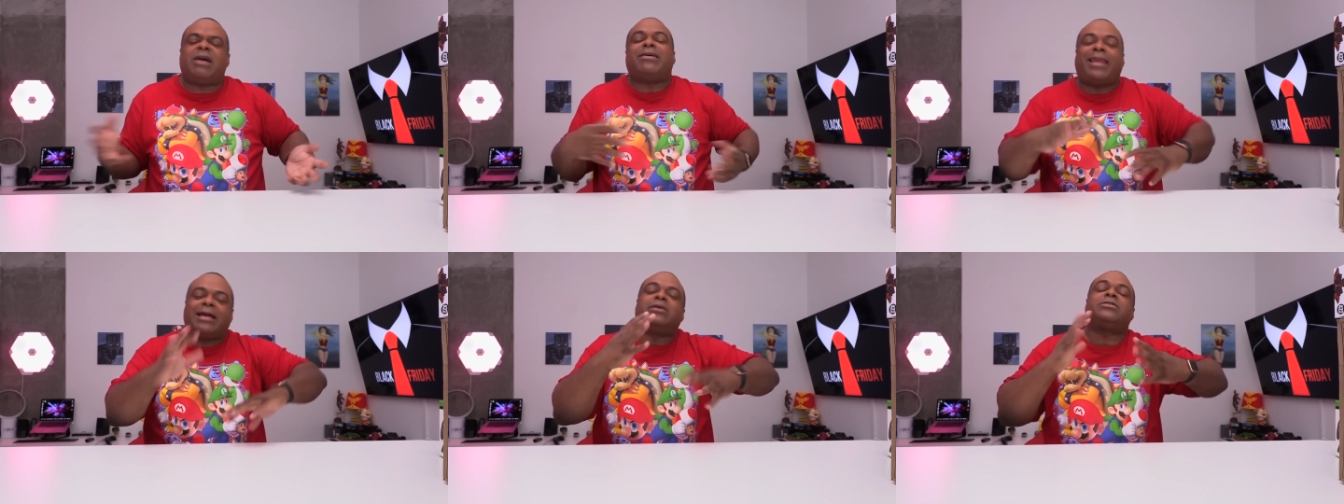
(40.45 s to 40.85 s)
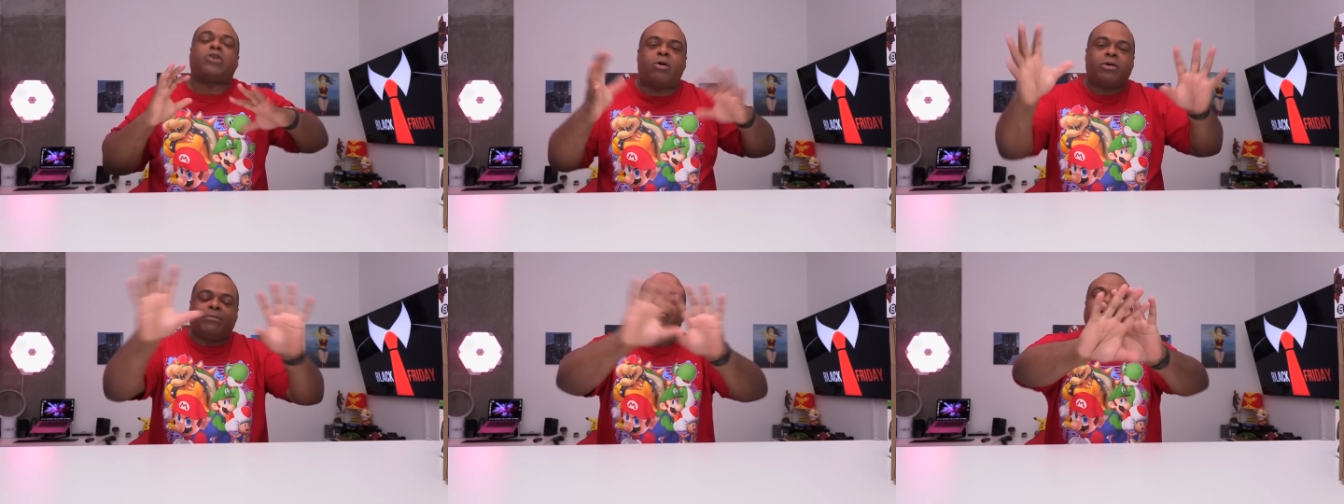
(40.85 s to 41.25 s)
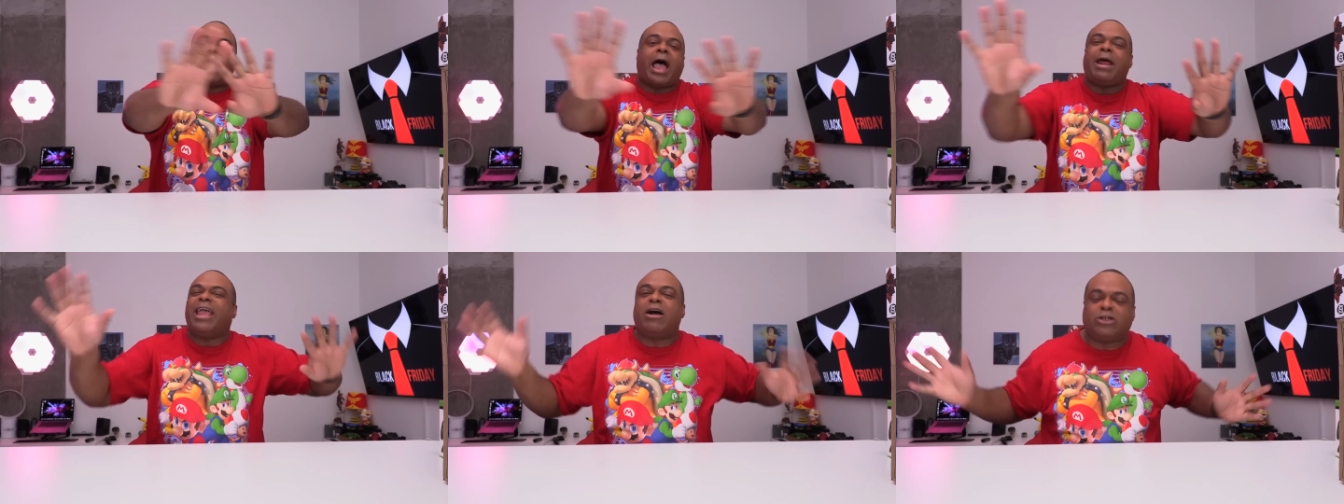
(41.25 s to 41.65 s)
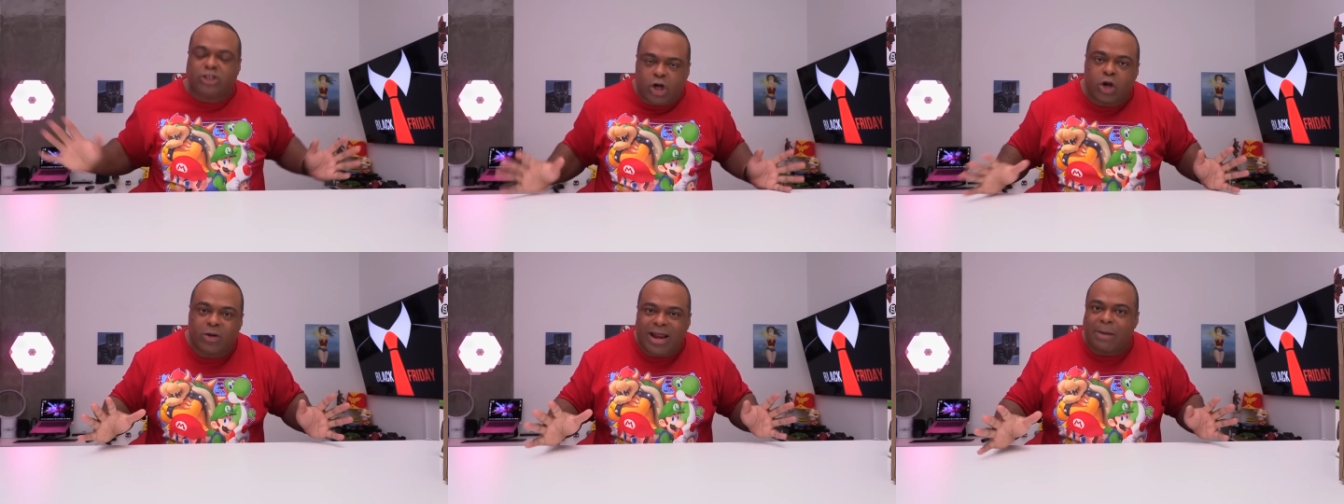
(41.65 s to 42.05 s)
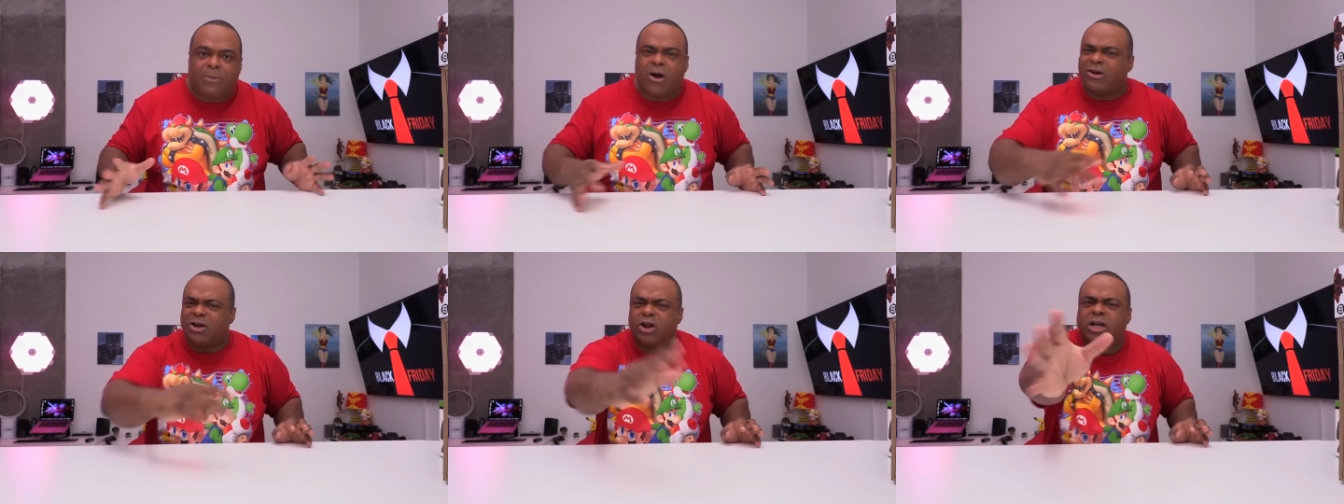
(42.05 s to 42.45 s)
Like, so, so I ain't gonna show you that
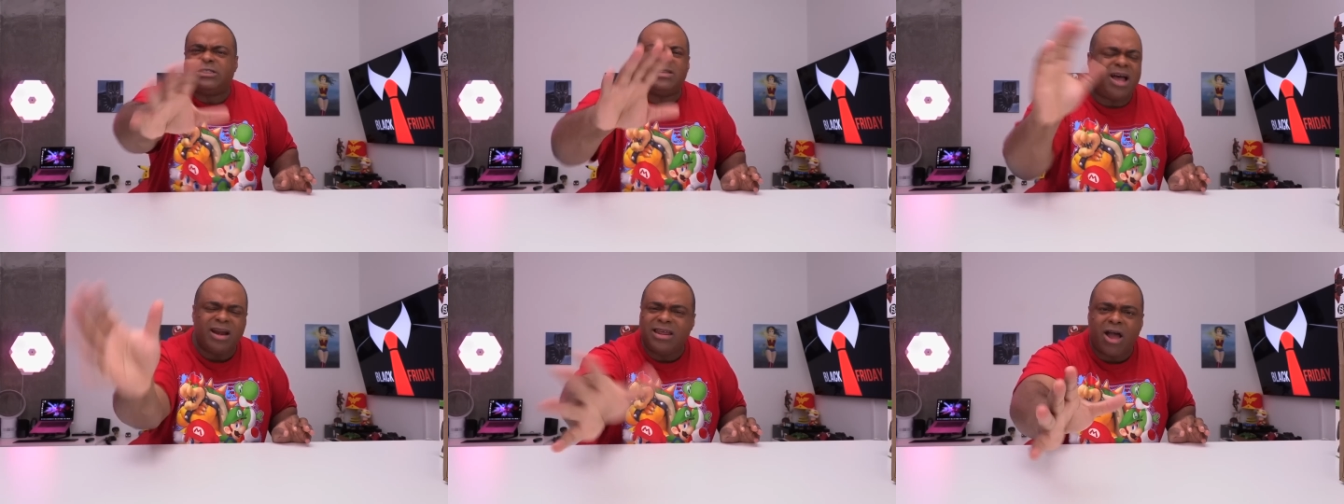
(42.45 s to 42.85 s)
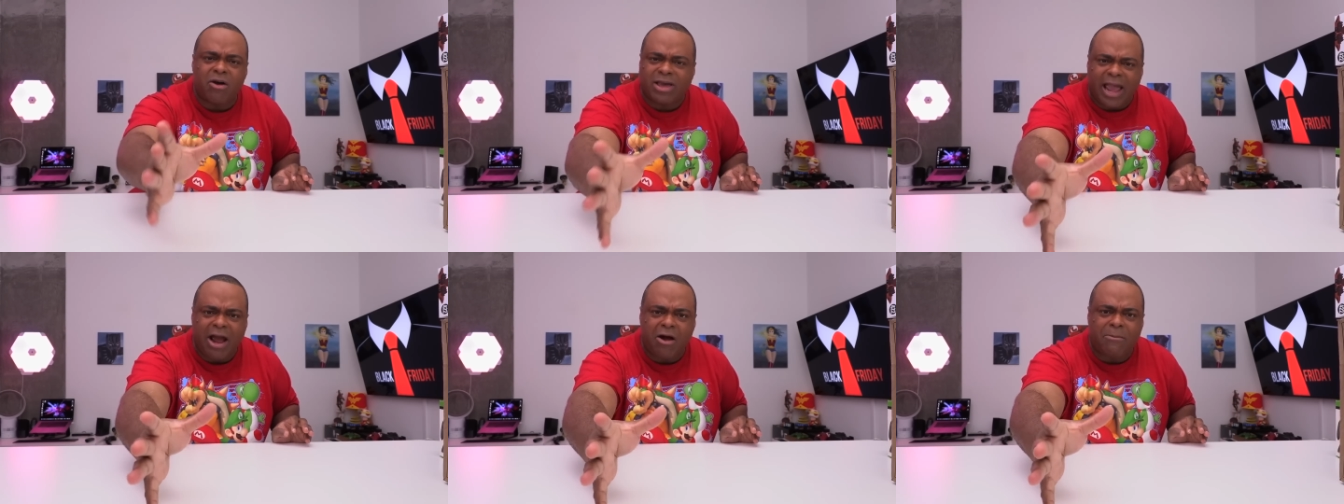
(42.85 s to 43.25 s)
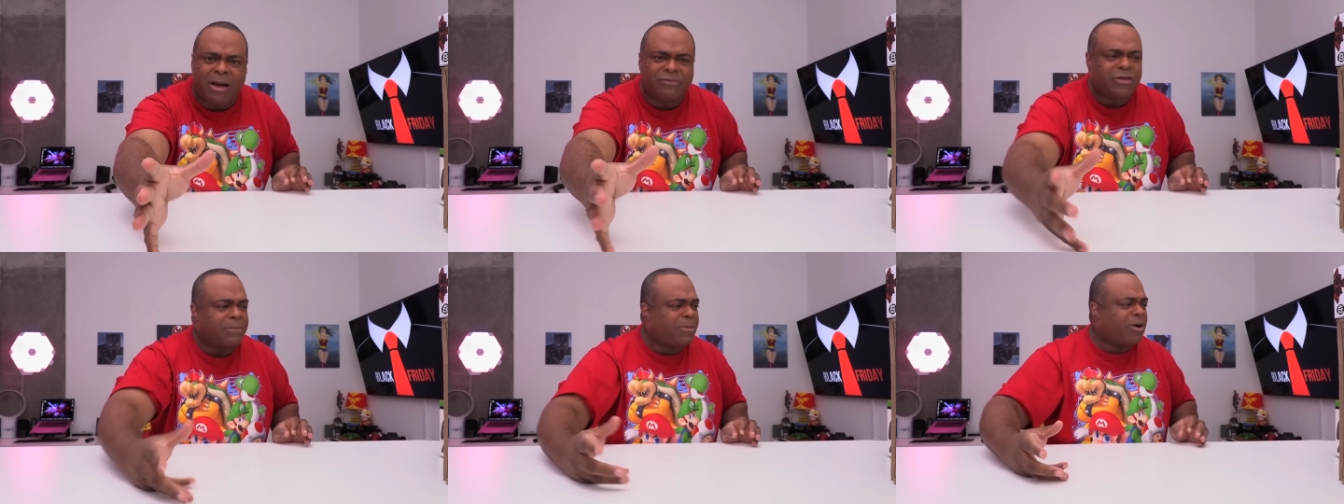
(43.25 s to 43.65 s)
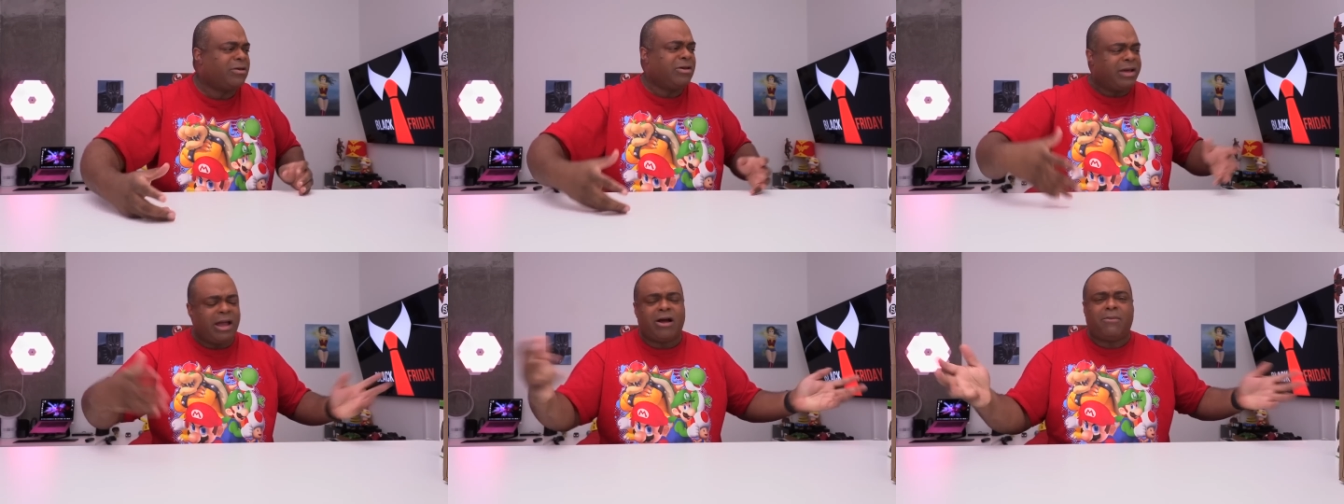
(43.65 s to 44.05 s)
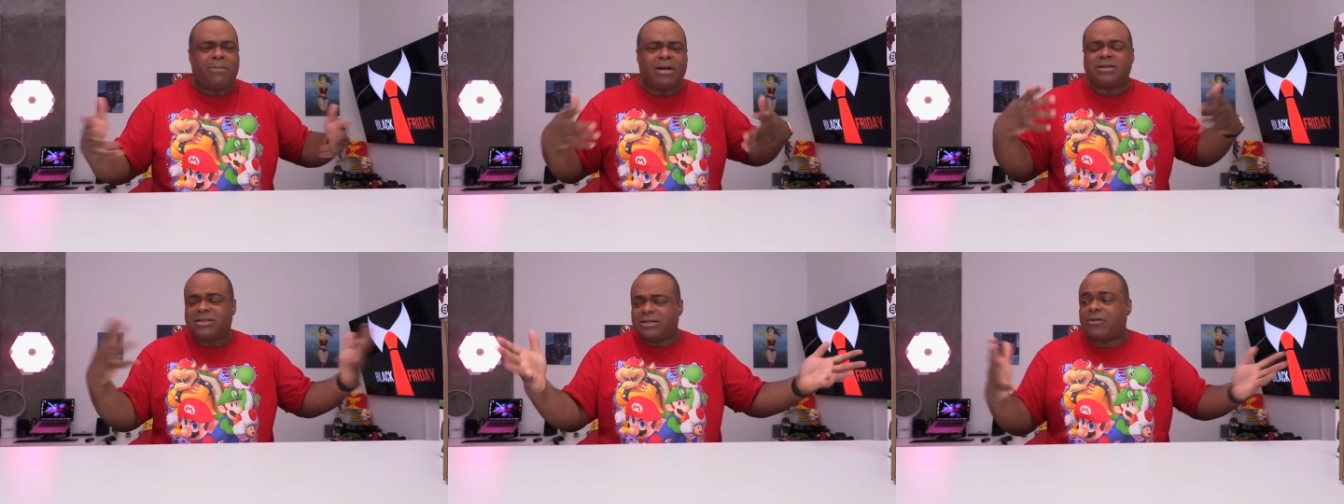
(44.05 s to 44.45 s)
part because none of y'all care about that part. You care
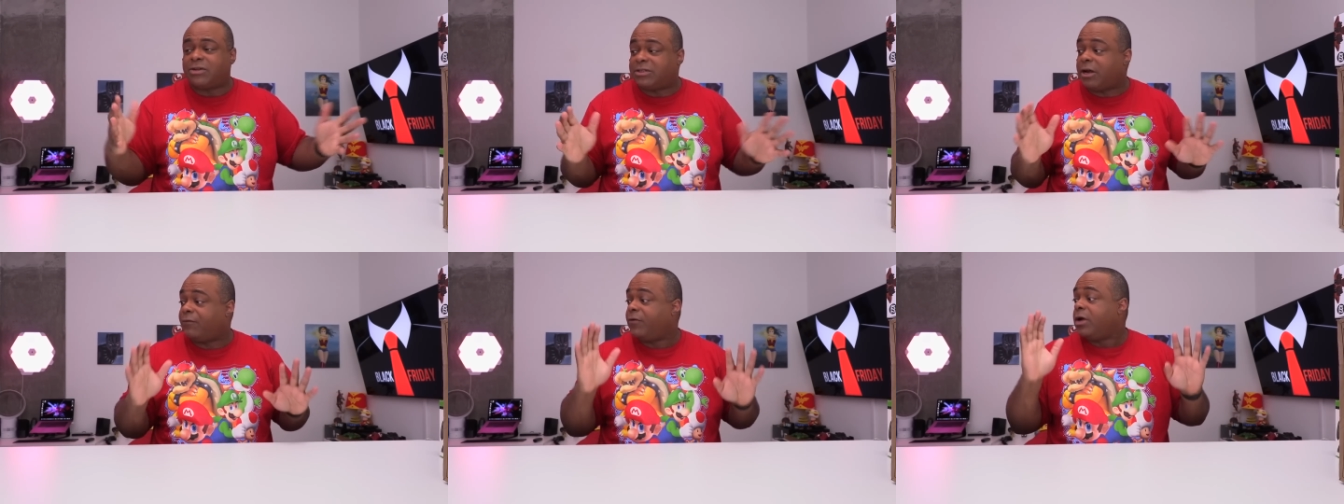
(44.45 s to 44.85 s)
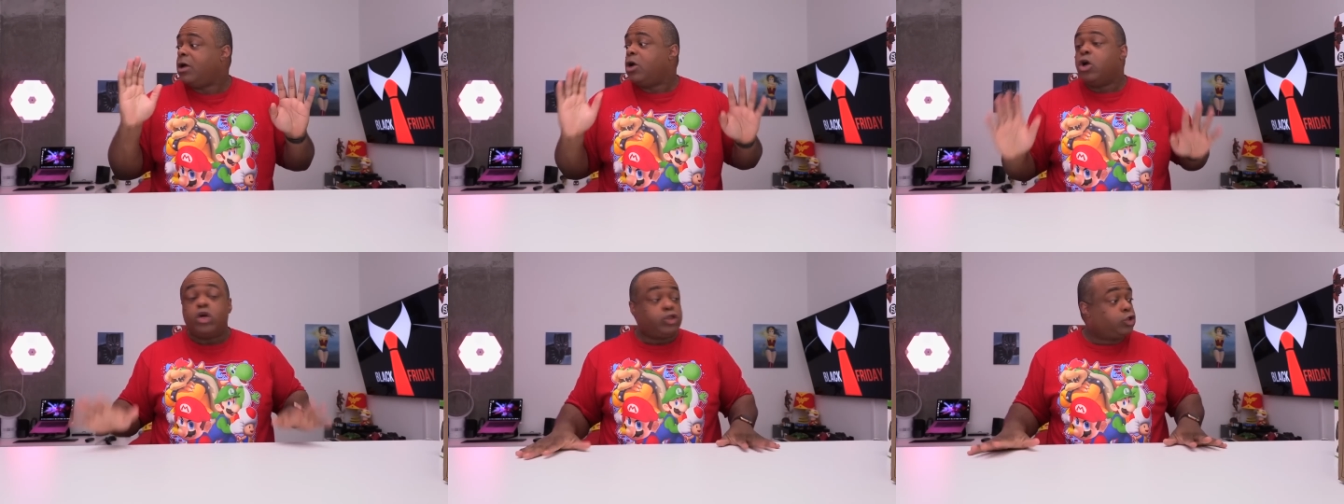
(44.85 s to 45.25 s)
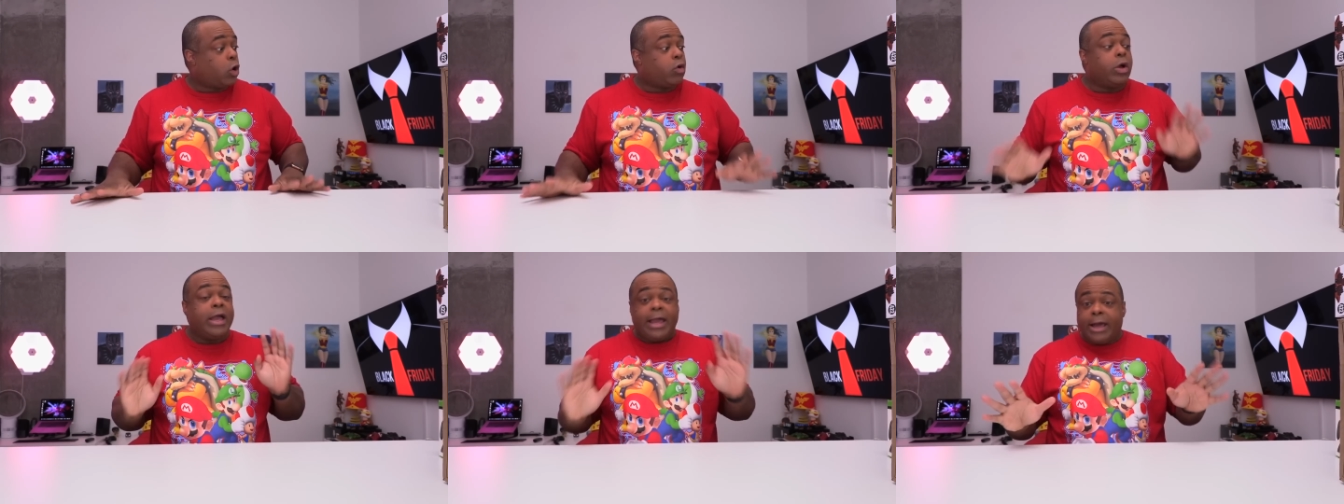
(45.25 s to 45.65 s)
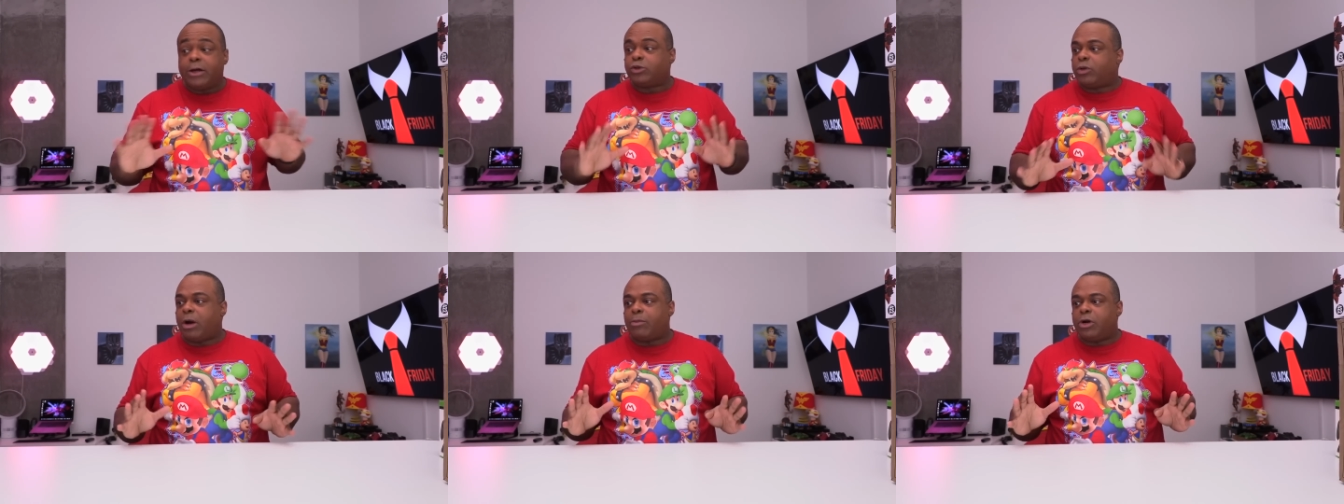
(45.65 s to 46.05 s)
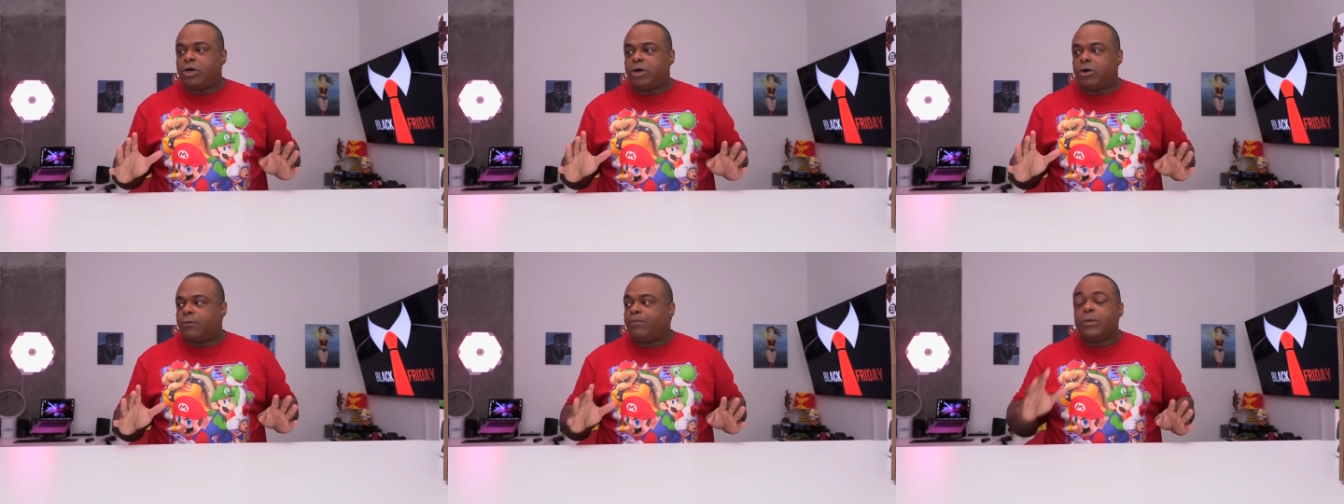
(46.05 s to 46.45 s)
about this other stuff. So here's what I'm gonna
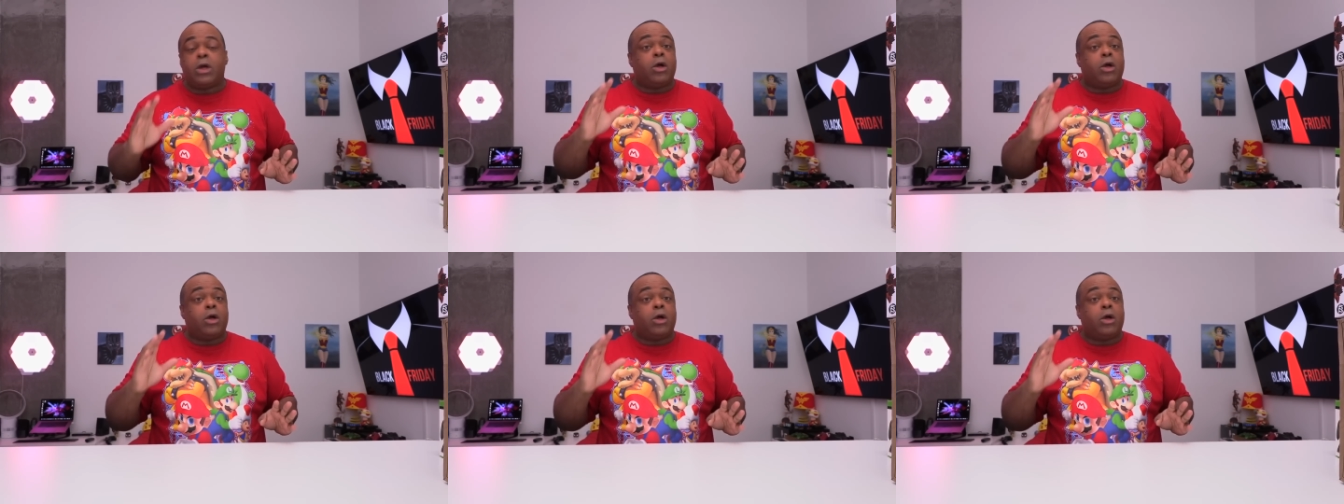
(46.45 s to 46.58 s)
do.